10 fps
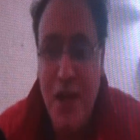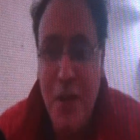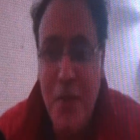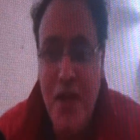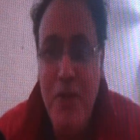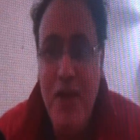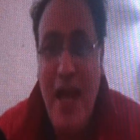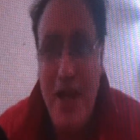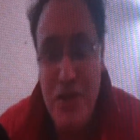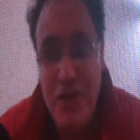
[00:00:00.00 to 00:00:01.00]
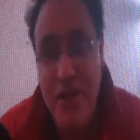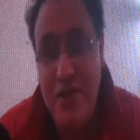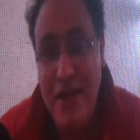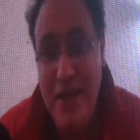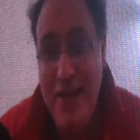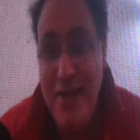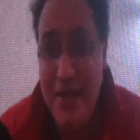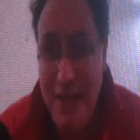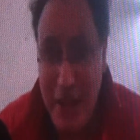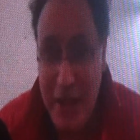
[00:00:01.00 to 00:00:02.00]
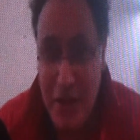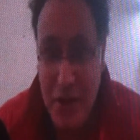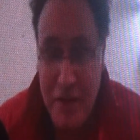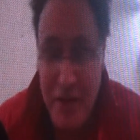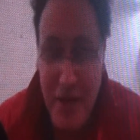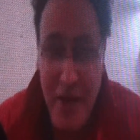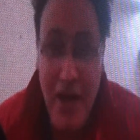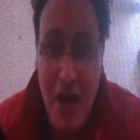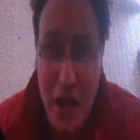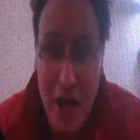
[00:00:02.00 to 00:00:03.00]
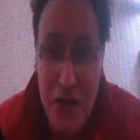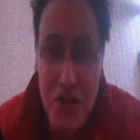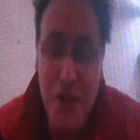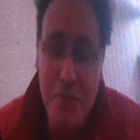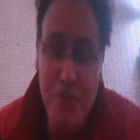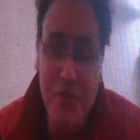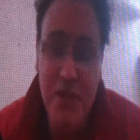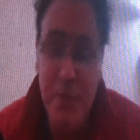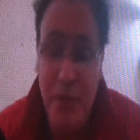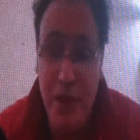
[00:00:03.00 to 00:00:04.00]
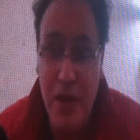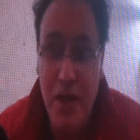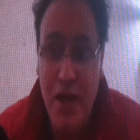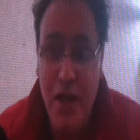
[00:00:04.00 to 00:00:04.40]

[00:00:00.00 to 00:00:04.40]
uh, when we actually really need a very large number of people